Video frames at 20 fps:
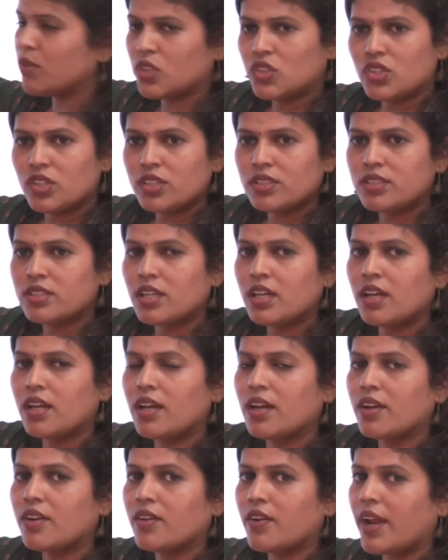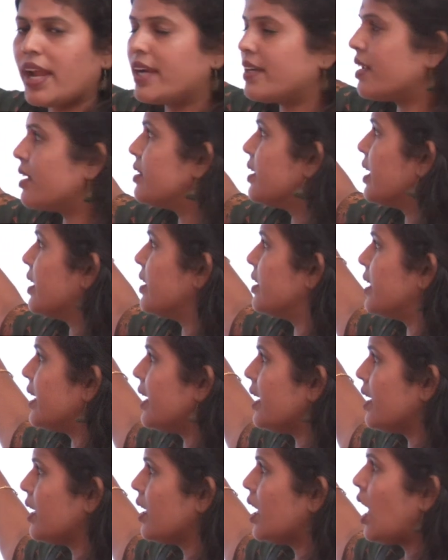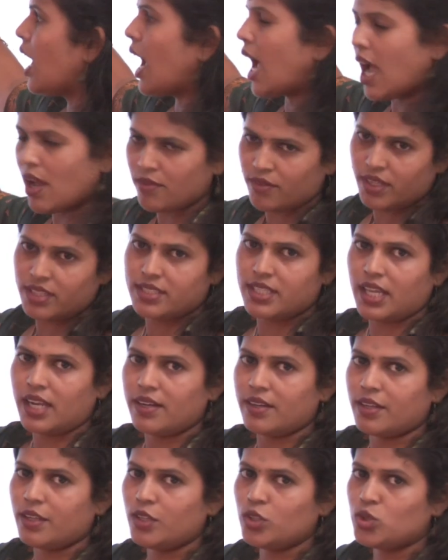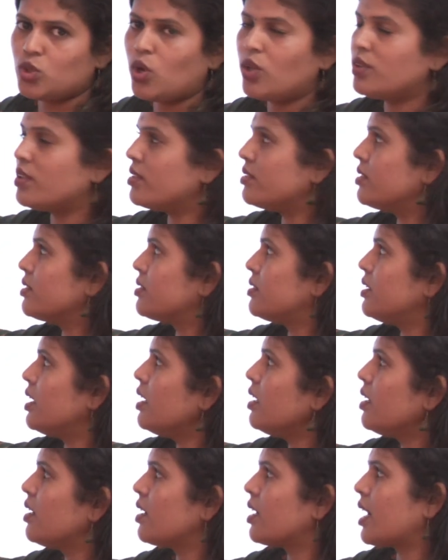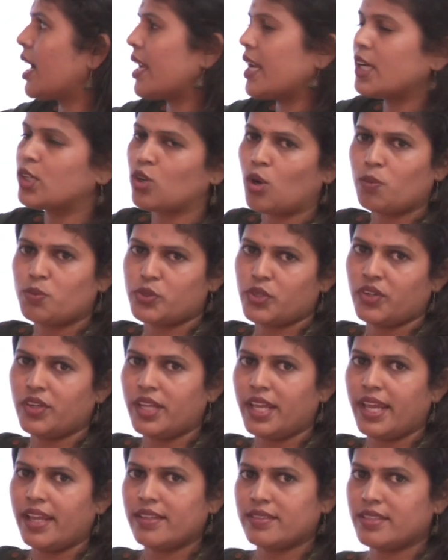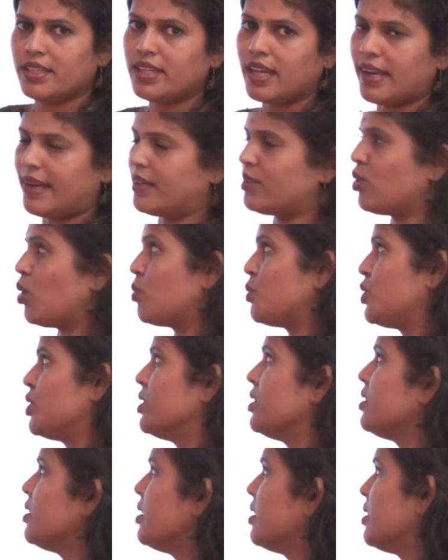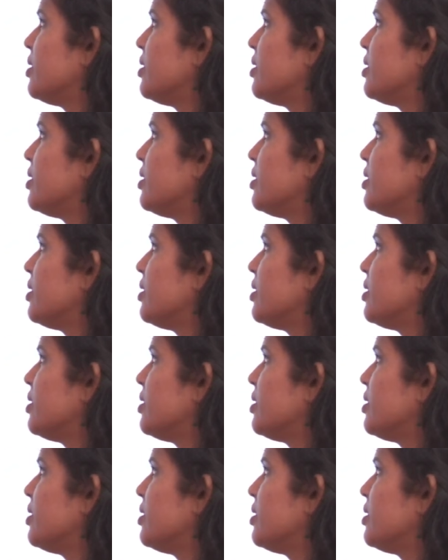which is greater than the average salary. So this is the correct option. A is the correct option.